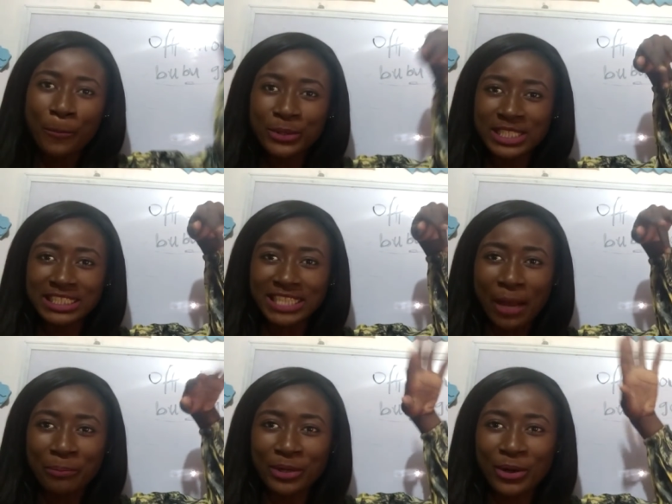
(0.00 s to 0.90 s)
put it
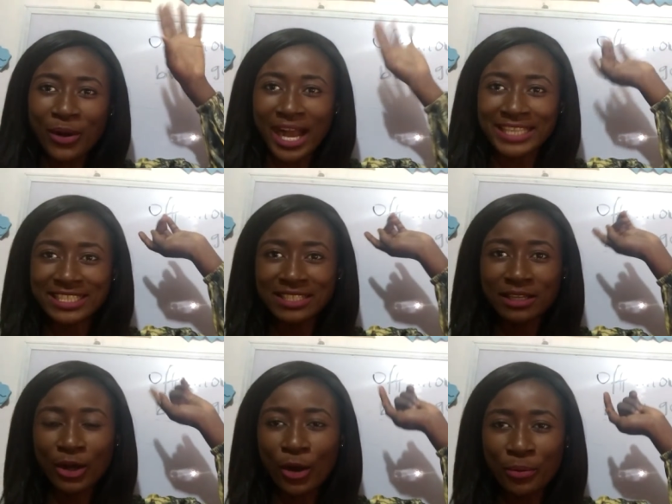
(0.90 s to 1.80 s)
down below at the
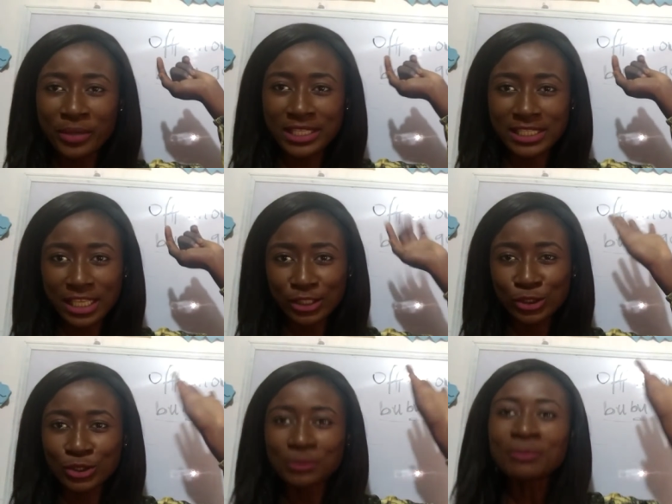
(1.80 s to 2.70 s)
comment
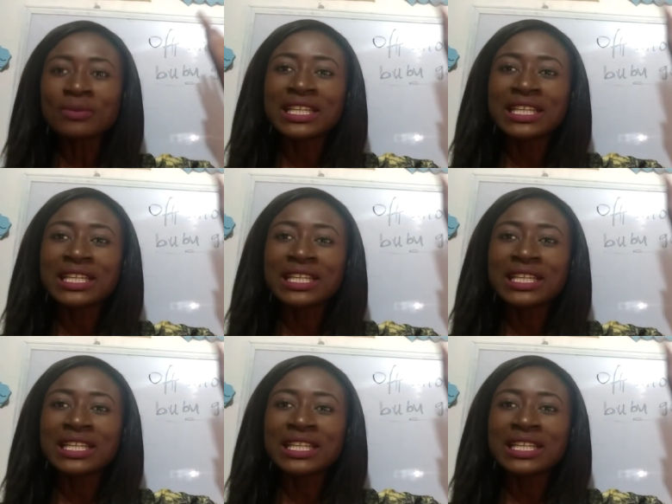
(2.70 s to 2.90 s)
section.